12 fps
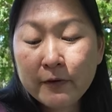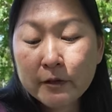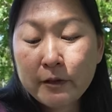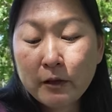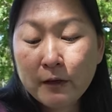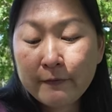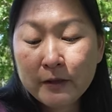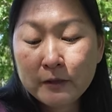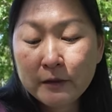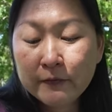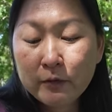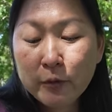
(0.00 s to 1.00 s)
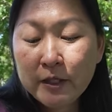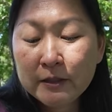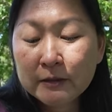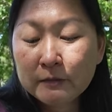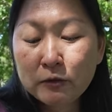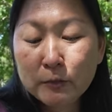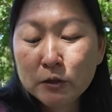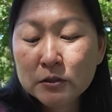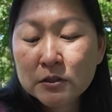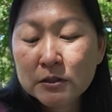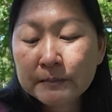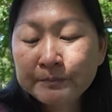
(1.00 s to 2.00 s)
very often, every week,
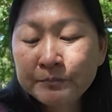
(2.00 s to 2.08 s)
almost.